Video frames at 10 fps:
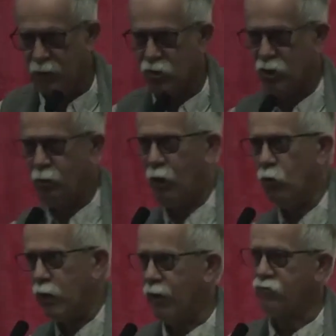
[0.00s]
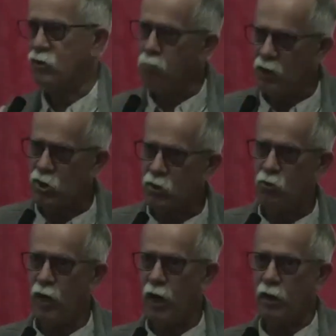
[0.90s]
Somehow we have to
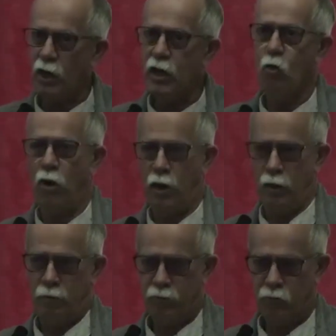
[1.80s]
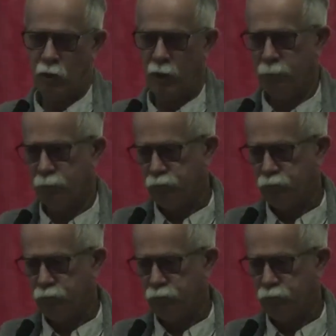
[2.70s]
muster that anyway, right?